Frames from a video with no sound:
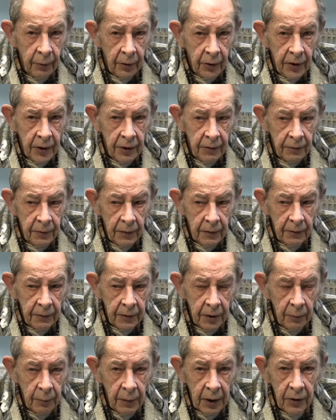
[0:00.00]
with this for a
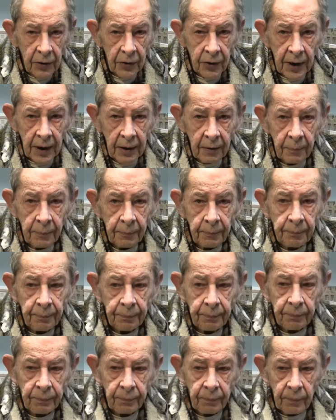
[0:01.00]
few months now
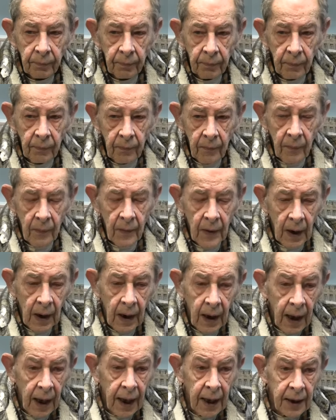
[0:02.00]

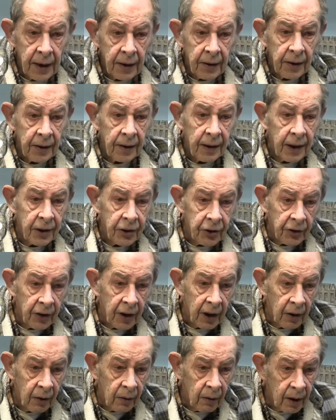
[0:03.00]
and as you
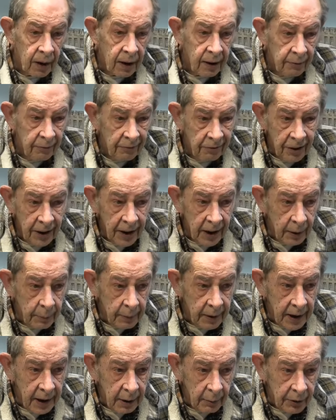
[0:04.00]
know I haven't really
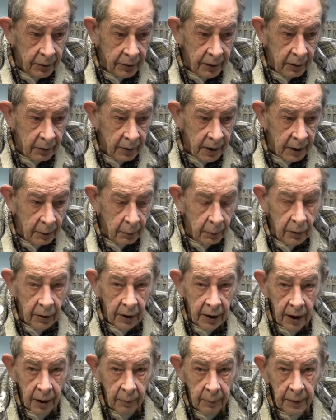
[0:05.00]
been able to do any
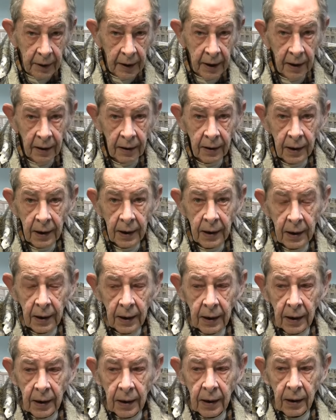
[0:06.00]
work up here
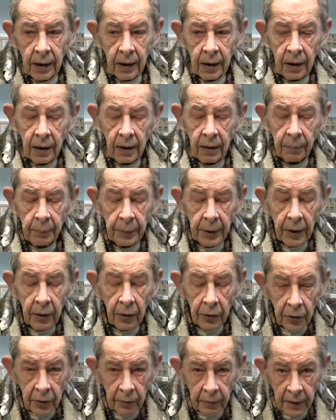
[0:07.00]
uh,
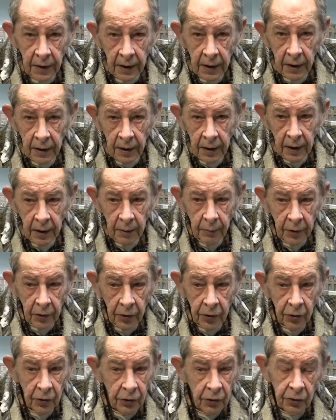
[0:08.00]
because of it. Um, it's
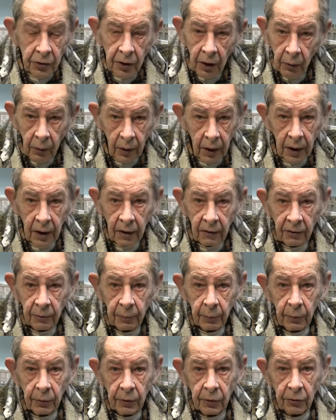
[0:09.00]
just so
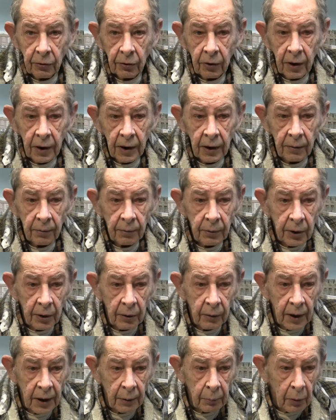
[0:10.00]
uncomfortable to try and do
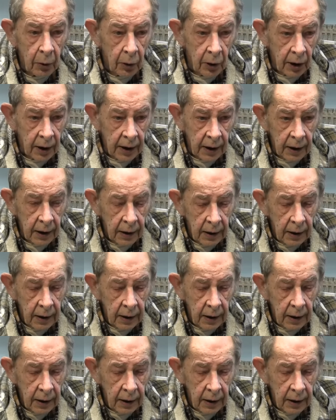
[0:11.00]
any modelling.